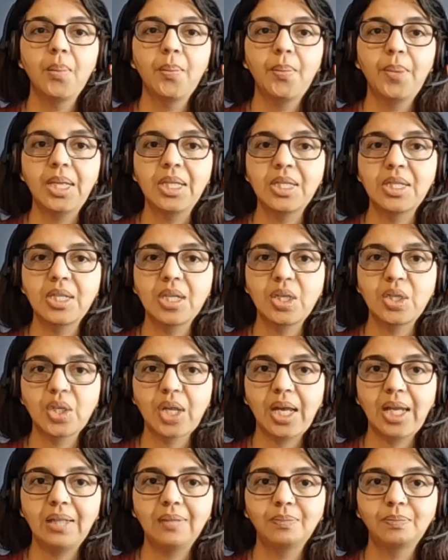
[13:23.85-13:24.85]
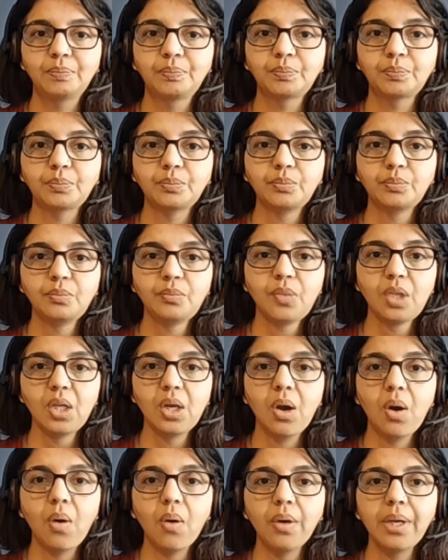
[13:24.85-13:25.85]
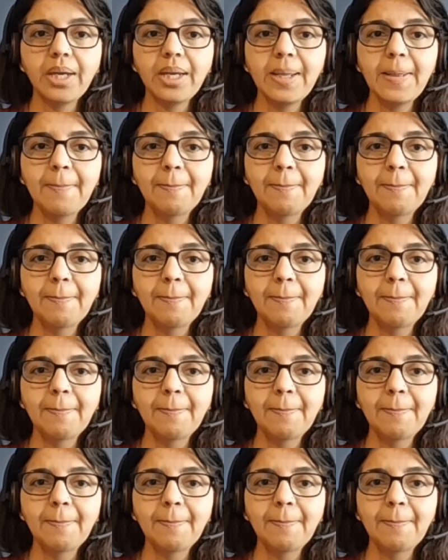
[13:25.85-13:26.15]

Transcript: based agile. Okay.